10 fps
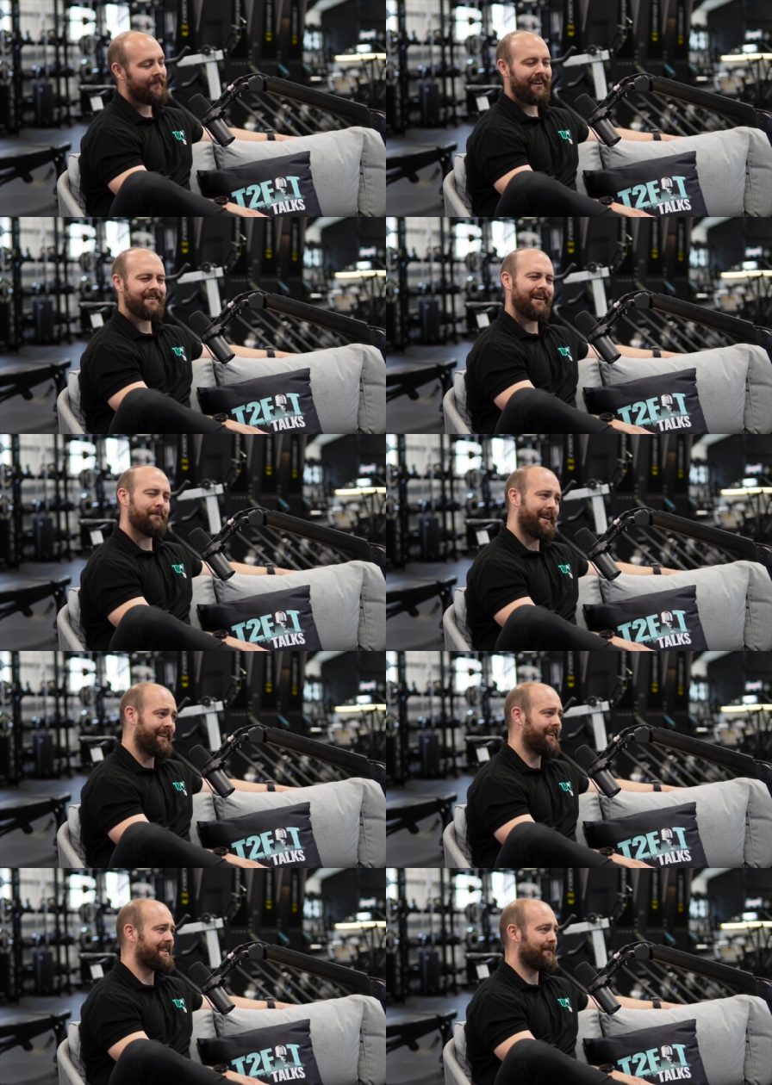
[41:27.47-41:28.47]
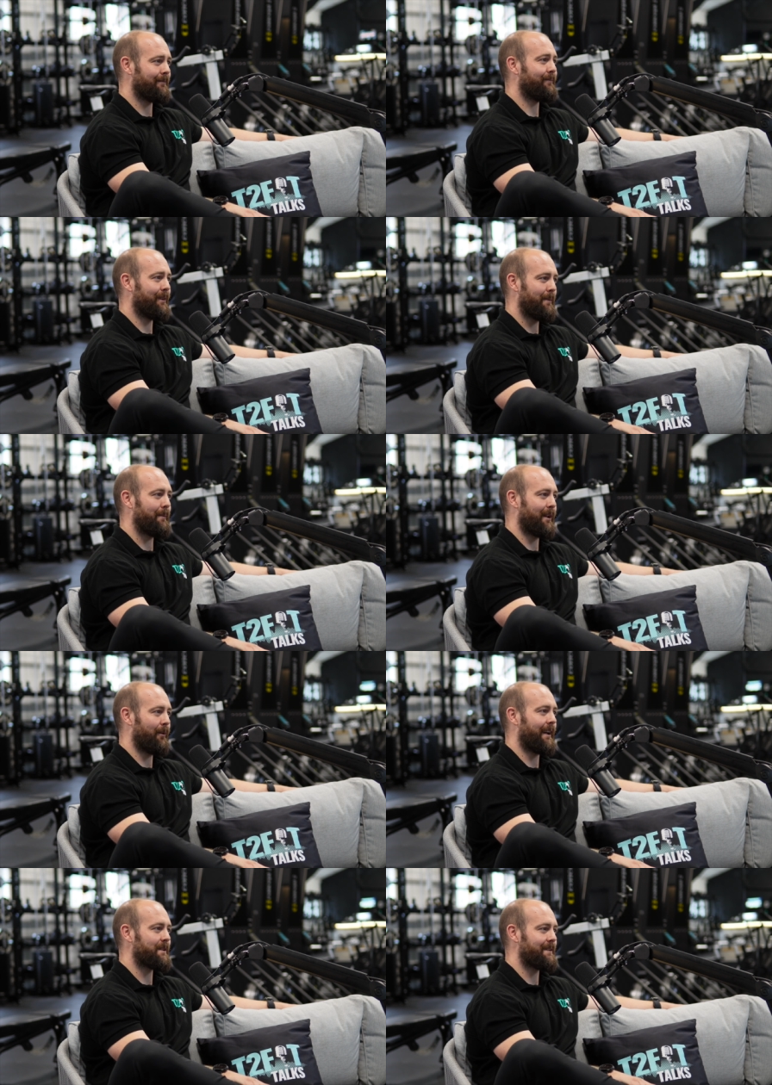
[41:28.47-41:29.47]
I was like, mate, you need to maybe
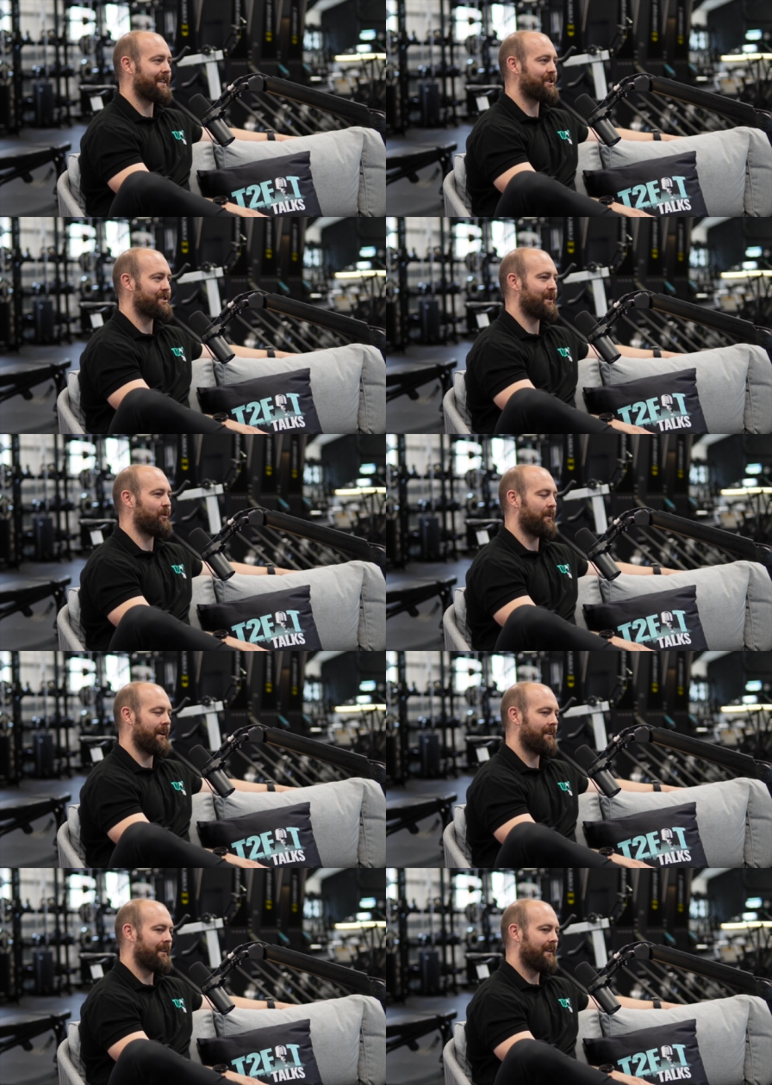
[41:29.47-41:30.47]
lower the expectations a little bit.